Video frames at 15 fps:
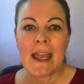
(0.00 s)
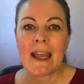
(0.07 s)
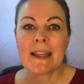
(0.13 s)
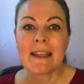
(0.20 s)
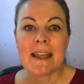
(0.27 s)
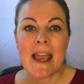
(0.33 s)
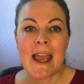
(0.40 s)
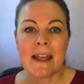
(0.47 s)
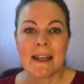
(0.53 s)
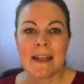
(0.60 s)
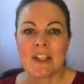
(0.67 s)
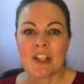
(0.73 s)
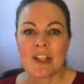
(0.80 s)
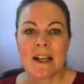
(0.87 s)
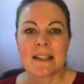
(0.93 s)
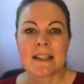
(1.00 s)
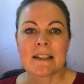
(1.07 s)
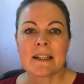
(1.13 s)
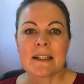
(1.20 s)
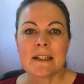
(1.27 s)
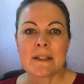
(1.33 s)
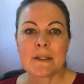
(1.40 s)
and the NHS
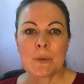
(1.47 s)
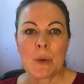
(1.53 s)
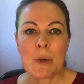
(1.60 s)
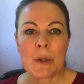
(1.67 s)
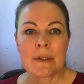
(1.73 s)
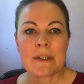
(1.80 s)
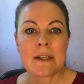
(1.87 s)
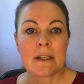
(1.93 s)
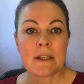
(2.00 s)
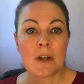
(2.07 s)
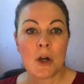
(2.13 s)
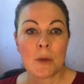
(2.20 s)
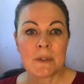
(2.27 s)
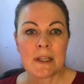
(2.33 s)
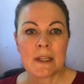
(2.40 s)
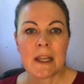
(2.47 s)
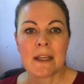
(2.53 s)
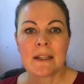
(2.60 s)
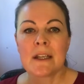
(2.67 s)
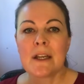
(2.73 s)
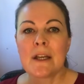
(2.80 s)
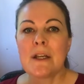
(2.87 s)
leads the world in adopting it